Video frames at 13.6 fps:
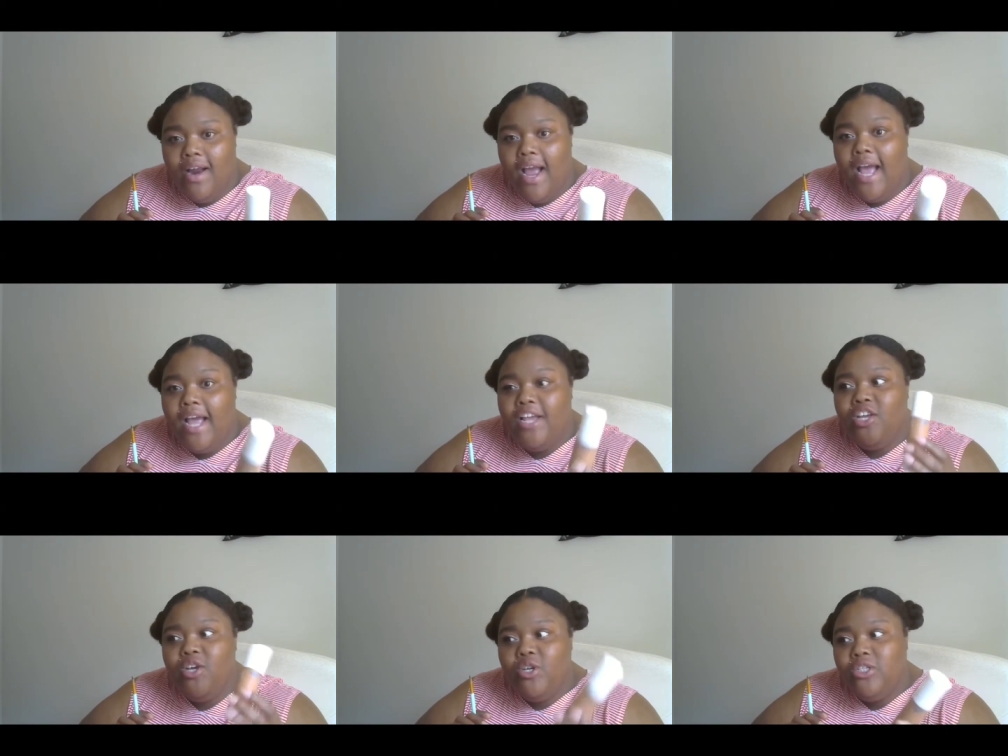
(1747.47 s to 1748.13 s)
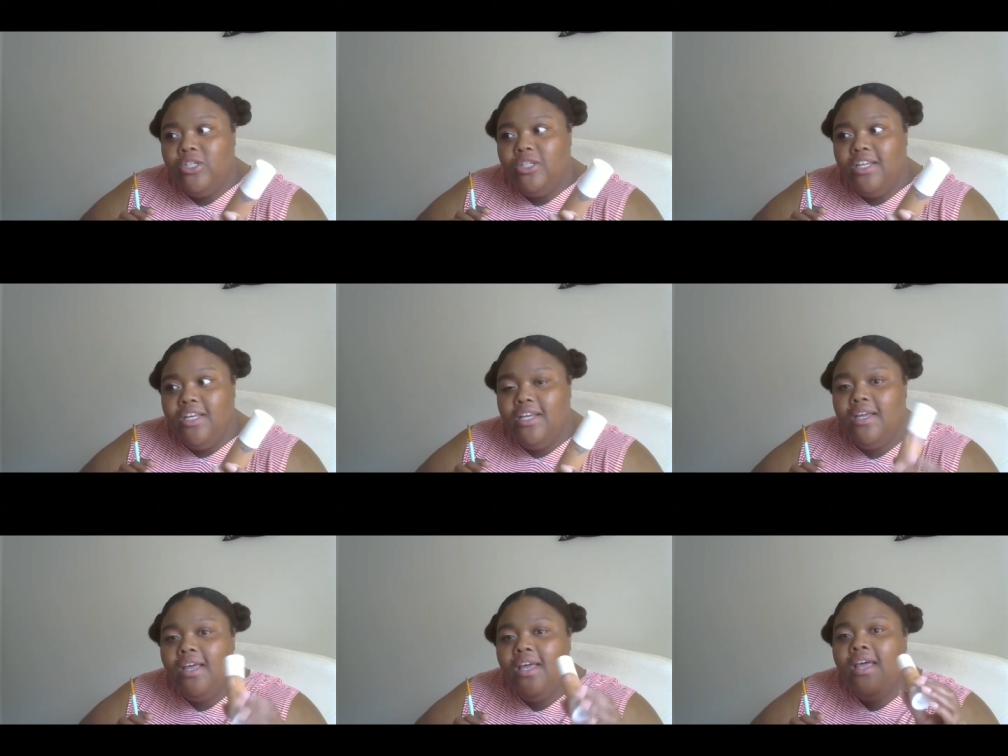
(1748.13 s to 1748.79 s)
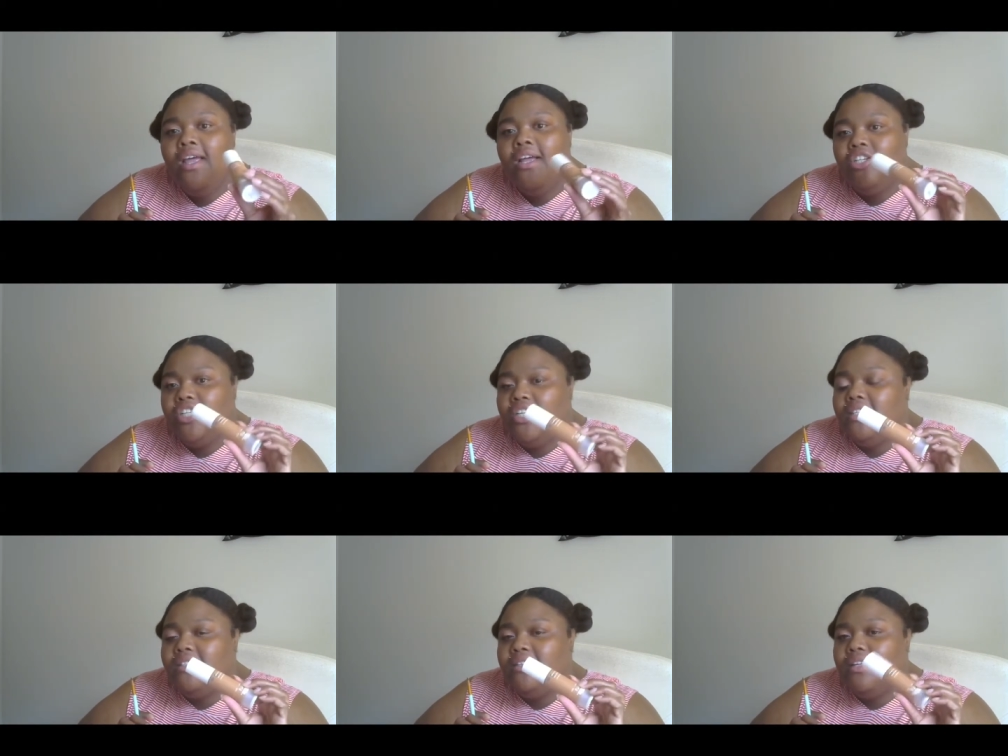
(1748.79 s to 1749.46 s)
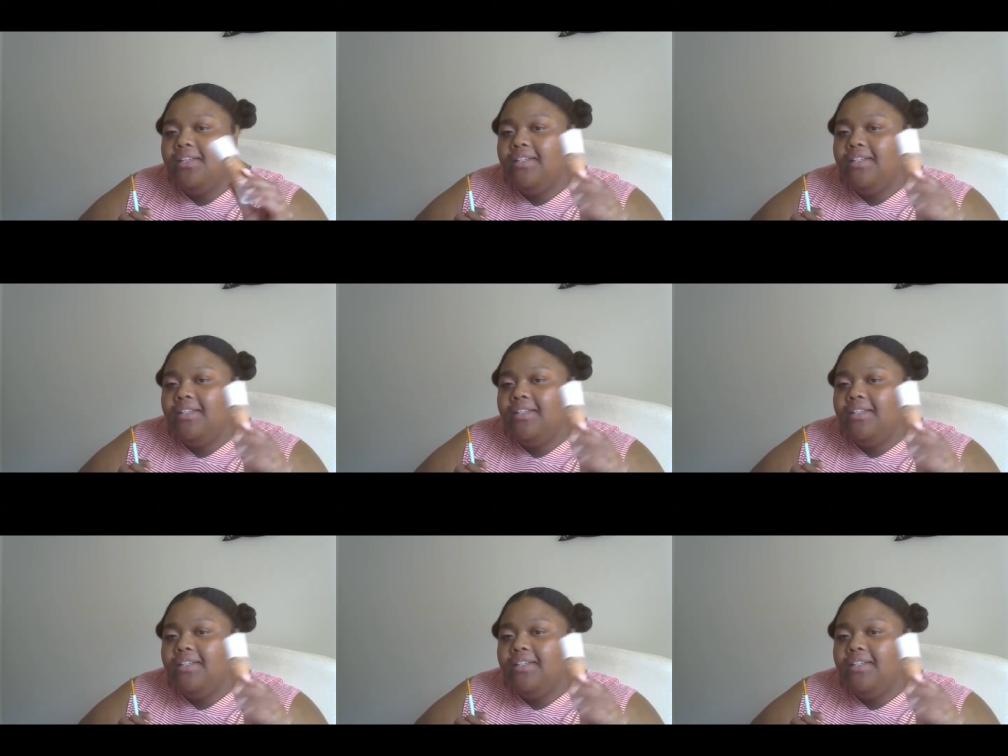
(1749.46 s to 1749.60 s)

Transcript: I usually just